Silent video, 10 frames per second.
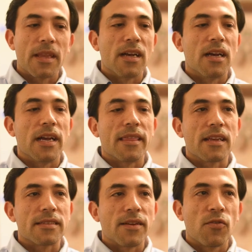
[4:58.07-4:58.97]
I
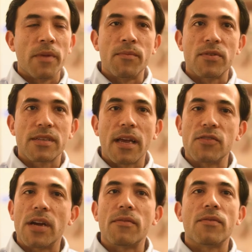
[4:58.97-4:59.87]
think several members kind
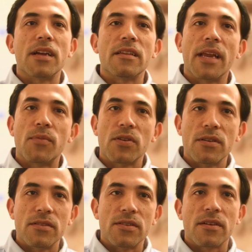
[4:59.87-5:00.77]
of drive around the
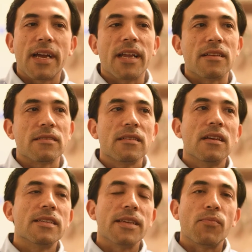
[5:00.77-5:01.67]
neighborhoods or kind of
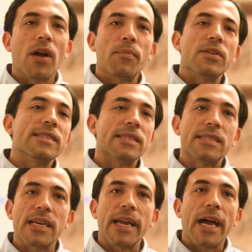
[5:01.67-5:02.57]
see properties that
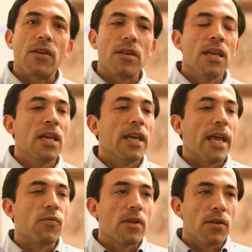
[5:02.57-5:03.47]
stick out.
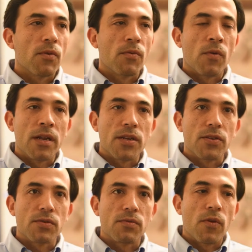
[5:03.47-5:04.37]
And really what we want to
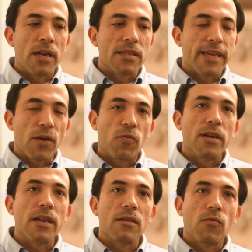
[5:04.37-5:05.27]
do want to take
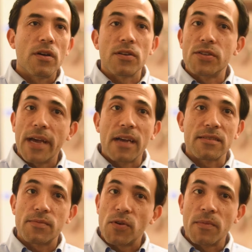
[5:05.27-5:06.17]
one or two
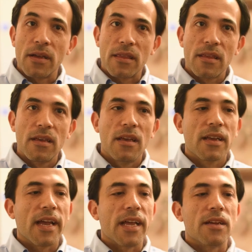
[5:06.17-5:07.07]
houses per month,
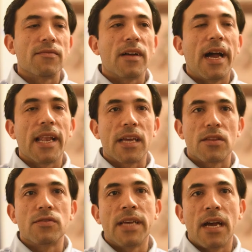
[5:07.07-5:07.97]
kind of highlight
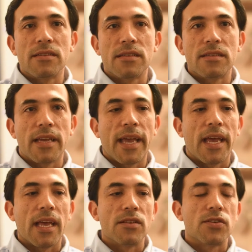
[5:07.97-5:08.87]
those houses
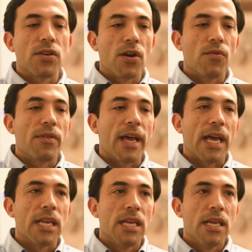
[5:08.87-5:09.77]
and show
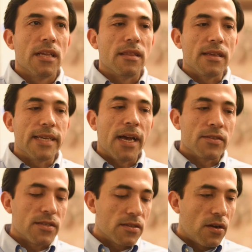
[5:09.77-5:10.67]
that these
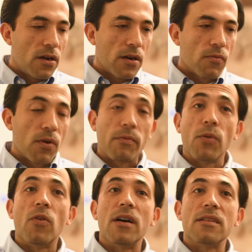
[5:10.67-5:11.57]
houses are what
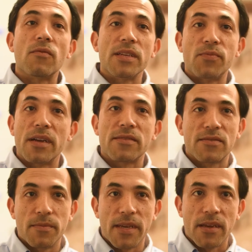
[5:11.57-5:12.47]
we want West Brownsville
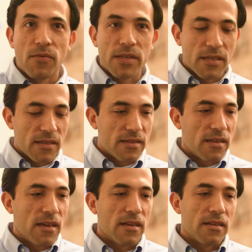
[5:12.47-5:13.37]
to be, which is
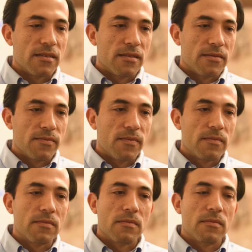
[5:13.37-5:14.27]

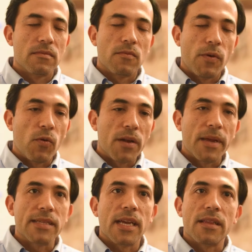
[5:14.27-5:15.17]
we want to
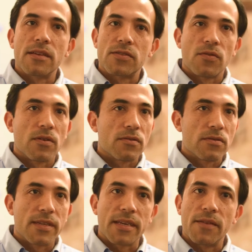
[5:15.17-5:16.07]
maintain the
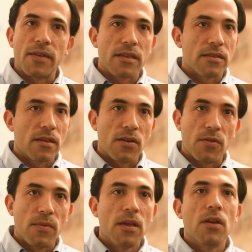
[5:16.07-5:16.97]
historical significance of the home.